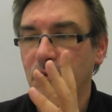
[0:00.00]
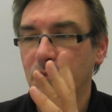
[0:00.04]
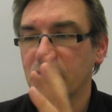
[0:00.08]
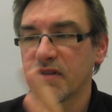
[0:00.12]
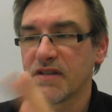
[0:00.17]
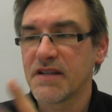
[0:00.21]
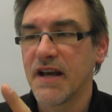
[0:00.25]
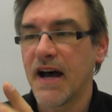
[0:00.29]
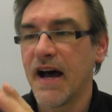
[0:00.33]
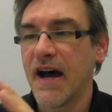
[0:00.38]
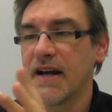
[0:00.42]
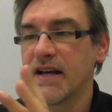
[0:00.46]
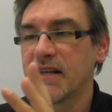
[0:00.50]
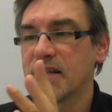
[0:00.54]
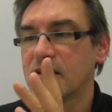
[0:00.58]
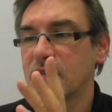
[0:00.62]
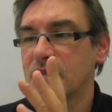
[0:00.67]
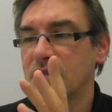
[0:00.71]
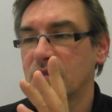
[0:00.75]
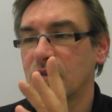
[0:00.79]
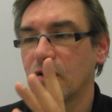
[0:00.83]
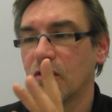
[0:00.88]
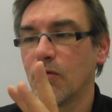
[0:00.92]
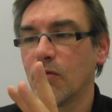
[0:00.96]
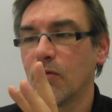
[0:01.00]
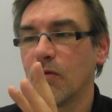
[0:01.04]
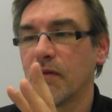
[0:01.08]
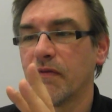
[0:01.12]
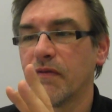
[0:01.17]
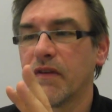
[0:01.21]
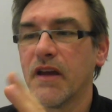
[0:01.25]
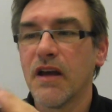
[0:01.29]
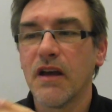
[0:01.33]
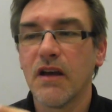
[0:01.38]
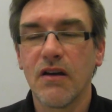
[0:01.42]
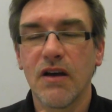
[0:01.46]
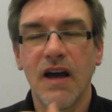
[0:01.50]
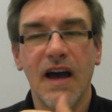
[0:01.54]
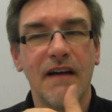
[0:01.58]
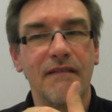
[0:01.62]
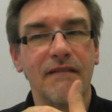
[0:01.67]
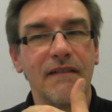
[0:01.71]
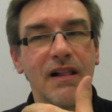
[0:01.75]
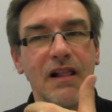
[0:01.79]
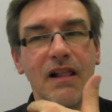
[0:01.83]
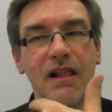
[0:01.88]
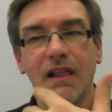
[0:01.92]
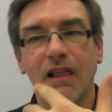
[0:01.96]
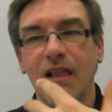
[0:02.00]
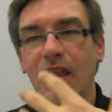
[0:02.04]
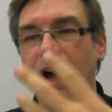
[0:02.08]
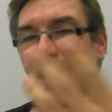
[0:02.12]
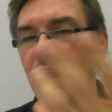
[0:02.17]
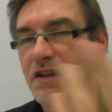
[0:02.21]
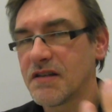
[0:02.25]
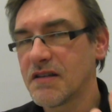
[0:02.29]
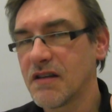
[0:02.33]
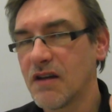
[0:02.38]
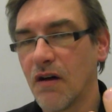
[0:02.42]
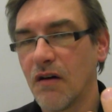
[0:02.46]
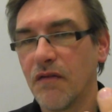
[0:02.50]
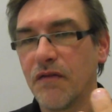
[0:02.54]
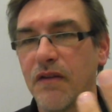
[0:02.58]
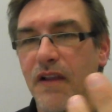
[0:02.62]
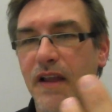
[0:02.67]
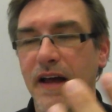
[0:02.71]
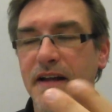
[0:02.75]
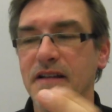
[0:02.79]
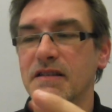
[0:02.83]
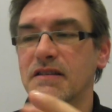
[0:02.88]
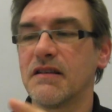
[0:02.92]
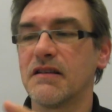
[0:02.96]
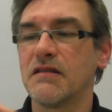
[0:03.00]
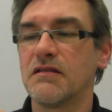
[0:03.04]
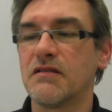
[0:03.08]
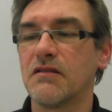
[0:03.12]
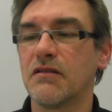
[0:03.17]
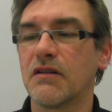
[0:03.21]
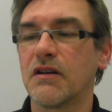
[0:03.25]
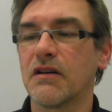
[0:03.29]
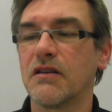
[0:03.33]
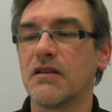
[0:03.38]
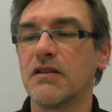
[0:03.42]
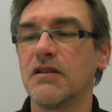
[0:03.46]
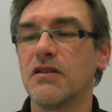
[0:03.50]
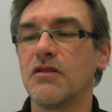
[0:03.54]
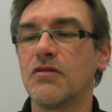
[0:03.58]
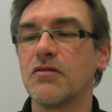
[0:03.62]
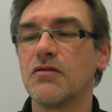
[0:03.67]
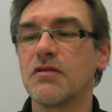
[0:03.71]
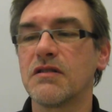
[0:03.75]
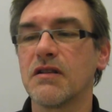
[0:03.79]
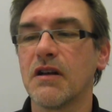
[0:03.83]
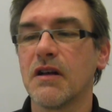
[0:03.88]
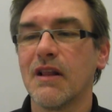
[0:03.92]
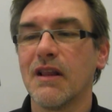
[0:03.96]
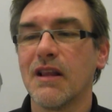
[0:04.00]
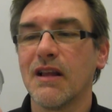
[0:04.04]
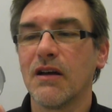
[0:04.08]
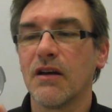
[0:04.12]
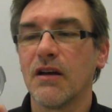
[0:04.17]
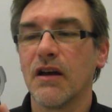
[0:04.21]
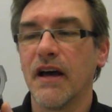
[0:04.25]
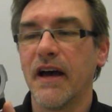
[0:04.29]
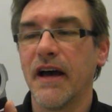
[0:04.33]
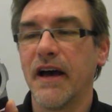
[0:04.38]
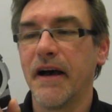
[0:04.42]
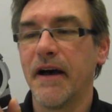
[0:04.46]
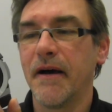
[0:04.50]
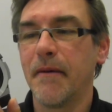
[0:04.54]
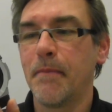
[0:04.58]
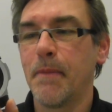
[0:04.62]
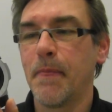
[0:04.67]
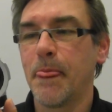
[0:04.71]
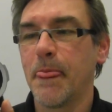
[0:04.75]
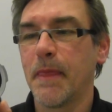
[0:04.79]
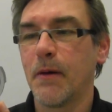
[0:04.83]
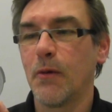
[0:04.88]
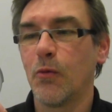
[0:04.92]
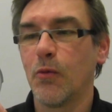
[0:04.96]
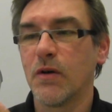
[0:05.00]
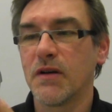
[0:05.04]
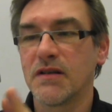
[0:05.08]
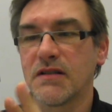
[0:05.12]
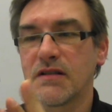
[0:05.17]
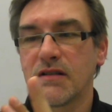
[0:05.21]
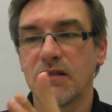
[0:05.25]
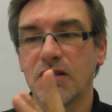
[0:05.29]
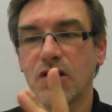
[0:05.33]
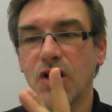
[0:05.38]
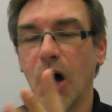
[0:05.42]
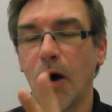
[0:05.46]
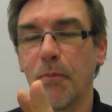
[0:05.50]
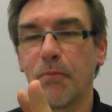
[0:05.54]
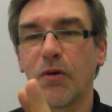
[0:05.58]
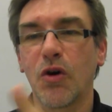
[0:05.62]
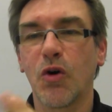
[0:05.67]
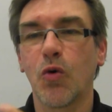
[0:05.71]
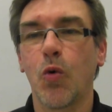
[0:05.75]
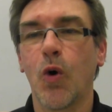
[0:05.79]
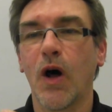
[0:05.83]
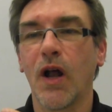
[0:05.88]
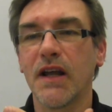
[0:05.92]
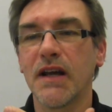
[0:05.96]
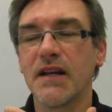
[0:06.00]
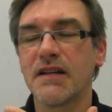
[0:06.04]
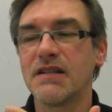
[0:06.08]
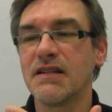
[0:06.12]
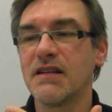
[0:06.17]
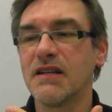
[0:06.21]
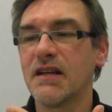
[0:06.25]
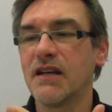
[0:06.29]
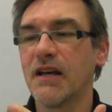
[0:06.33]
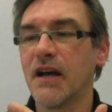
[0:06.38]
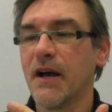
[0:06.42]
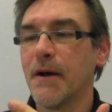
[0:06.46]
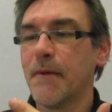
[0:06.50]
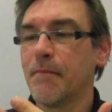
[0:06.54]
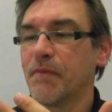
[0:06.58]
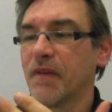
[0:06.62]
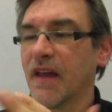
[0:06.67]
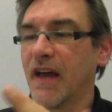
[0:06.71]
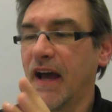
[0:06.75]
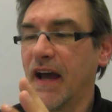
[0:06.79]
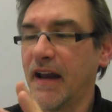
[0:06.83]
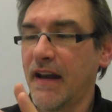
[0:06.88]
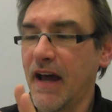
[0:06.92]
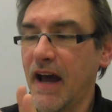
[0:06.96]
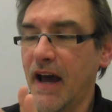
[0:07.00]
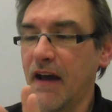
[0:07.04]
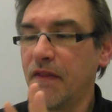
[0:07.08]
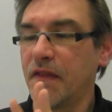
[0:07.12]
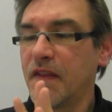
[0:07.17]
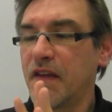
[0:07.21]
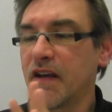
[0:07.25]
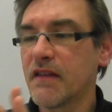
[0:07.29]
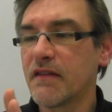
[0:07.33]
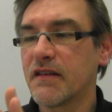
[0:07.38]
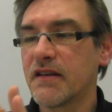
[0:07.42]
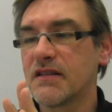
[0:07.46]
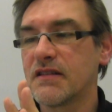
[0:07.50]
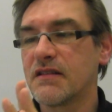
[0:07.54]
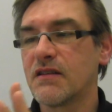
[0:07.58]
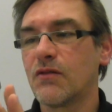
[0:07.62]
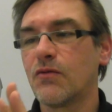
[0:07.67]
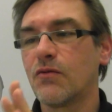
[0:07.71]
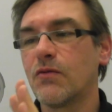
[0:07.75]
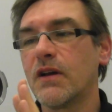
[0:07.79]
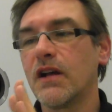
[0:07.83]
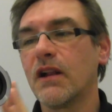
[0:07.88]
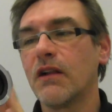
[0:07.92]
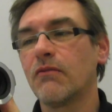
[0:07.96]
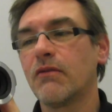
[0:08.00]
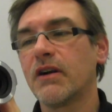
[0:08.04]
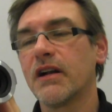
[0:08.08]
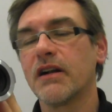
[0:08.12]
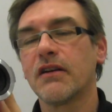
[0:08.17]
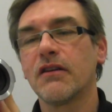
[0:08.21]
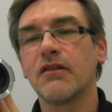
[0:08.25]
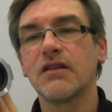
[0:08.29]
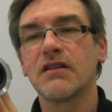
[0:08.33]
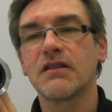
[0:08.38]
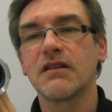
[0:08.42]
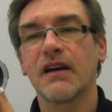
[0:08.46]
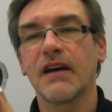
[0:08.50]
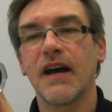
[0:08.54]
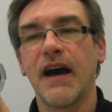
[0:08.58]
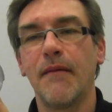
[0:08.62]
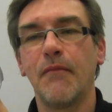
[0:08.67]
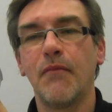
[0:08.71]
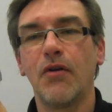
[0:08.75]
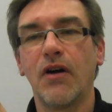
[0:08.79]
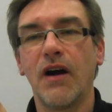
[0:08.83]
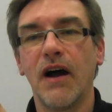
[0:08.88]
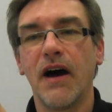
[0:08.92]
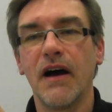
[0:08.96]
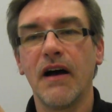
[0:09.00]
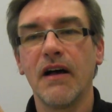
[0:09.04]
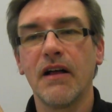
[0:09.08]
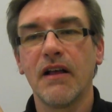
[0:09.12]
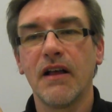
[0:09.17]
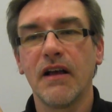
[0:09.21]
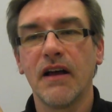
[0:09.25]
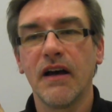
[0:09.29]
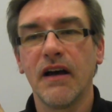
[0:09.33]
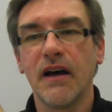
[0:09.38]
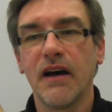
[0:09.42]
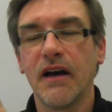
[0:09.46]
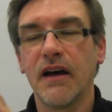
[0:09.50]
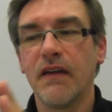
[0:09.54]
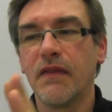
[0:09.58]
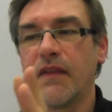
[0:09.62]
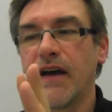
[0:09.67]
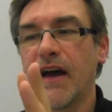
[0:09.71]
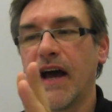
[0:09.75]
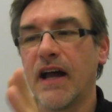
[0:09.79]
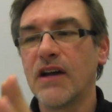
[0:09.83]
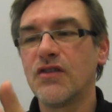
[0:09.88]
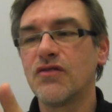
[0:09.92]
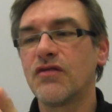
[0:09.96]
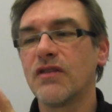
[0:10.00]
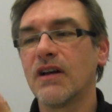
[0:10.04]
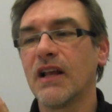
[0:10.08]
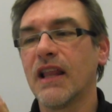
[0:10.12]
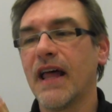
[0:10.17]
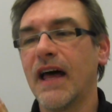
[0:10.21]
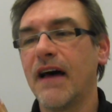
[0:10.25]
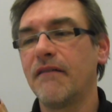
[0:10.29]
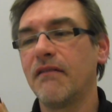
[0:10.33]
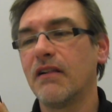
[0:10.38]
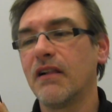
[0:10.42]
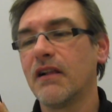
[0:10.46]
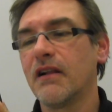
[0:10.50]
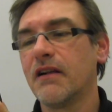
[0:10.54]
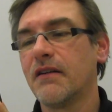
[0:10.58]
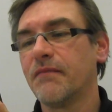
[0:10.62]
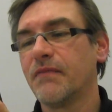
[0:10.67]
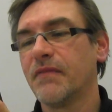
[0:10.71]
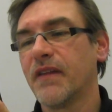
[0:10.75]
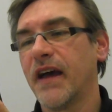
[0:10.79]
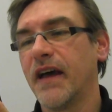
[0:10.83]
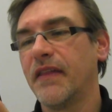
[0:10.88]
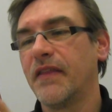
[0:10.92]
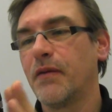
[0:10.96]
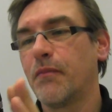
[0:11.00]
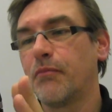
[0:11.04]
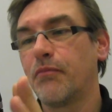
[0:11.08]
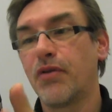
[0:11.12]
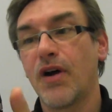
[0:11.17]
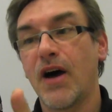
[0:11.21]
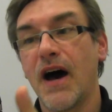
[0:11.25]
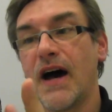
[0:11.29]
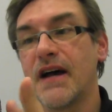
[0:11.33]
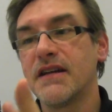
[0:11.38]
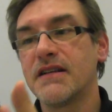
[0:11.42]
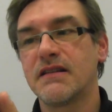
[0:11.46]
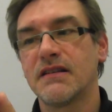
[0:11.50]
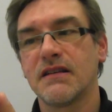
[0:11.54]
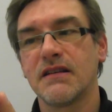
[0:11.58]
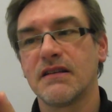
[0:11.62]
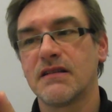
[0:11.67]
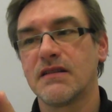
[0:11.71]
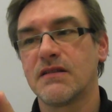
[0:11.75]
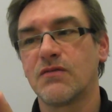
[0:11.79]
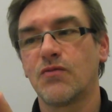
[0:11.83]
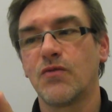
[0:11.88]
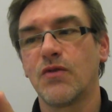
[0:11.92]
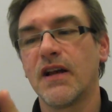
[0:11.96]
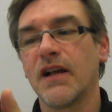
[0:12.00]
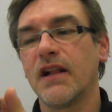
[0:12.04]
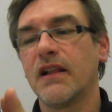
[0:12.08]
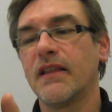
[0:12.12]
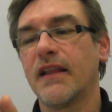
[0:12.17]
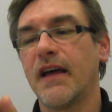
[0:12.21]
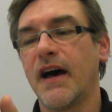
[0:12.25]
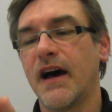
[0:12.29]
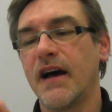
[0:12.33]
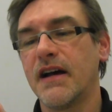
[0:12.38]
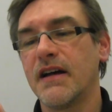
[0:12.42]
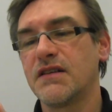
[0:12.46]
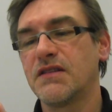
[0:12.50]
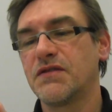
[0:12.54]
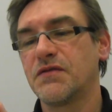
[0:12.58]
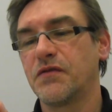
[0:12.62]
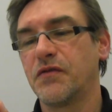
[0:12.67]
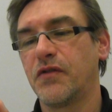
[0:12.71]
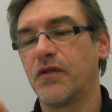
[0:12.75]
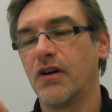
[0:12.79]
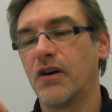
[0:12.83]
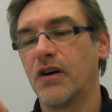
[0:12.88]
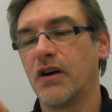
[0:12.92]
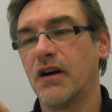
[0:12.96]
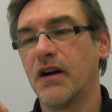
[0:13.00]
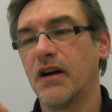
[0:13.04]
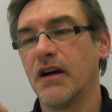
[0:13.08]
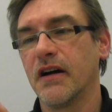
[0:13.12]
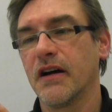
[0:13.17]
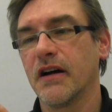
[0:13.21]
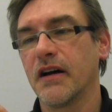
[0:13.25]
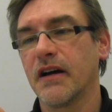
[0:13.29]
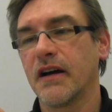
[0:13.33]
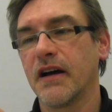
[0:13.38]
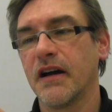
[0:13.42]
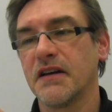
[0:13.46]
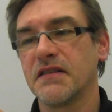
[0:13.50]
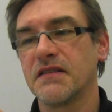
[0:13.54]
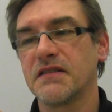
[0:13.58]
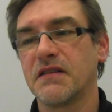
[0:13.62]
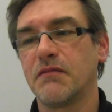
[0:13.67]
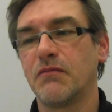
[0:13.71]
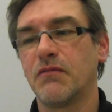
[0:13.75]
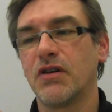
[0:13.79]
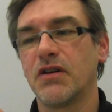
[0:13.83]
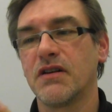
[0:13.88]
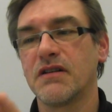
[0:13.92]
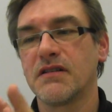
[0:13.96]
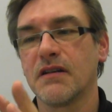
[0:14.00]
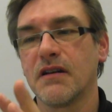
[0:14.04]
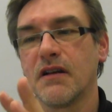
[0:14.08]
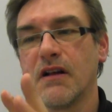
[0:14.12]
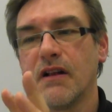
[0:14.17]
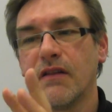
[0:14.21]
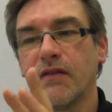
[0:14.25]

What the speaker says: Zeiss. So you have lots of lenses you can use with top quality. And I think that's a real good camera in the entry level, and the price is real nice for customers